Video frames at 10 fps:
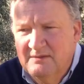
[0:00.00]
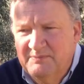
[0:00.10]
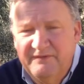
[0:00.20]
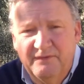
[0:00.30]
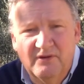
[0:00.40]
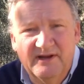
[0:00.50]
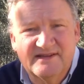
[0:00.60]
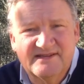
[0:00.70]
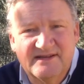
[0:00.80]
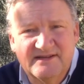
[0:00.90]
Before I
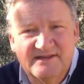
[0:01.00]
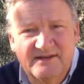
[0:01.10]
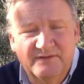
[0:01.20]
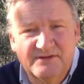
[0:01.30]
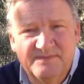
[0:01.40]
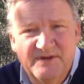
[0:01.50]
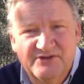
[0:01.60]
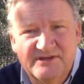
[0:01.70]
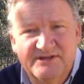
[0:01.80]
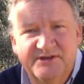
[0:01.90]
get started, I've got some
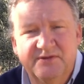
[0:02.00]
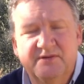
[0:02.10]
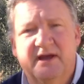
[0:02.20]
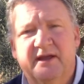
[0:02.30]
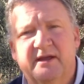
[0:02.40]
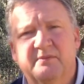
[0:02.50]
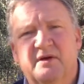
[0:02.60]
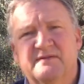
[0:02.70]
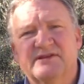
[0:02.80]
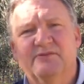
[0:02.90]
measuring to do. Um,
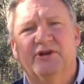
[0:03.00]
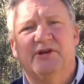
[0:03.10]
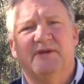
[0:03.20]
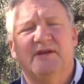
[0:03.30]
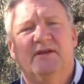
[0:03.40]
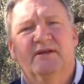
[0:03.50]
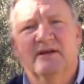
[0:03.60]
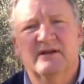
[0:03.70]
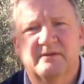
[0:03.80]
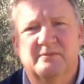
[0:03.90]
obviously, we're going to be
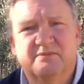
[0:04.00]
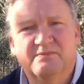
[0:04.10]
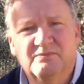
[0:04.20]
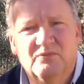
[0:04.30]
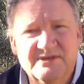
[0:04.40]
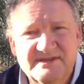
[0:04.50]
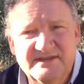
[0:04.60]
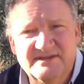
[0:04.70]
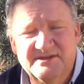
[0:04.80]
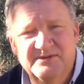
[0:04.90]
um,
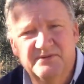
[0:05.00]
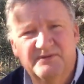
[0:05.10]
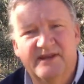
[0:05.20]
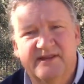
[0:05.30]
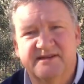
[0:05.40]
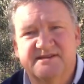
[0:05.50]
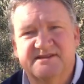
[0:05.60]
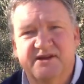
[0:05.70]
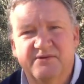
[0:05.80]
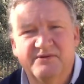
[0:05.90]
wanting to get that
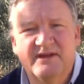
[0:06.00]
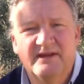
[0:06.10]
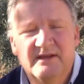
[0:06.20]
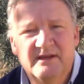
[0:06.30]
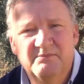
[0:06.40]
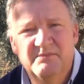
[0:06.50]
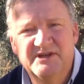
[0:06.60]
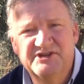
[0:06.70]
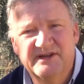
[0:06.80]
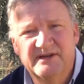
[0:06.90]
stone
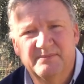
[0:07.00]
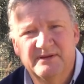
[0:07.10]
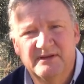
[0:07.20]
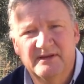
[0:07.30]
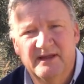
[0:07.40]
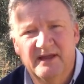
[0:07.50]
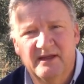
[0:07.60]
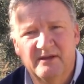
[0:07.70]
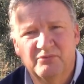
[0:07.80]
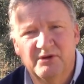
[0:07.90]
measured up
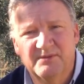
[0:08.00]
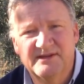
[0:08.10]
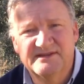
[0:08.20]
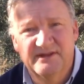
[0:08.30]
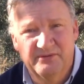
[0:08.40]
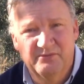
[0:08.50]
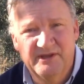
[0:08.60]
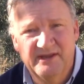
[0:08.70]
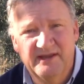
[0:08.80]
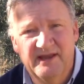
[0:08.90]
uh, properly so that we
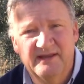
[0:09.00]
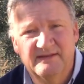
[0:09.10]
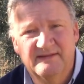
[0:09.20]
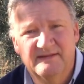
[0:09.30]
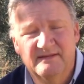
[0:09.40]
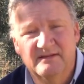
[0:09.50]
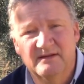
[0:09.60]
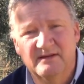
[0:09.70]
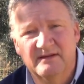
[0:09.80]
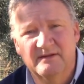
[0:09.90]
can get
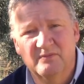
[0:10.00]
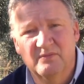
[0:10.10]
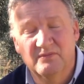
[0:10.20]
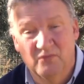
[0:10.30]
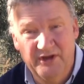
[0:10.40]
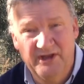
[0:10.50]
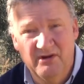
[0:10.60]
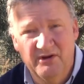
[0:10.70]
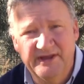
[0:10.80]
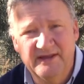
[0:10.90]
um, working
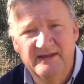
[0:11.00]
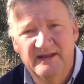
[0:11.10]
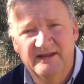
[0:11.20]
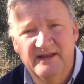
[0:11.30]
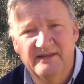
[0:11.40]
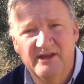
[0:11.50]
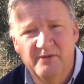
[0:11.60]
on it and get the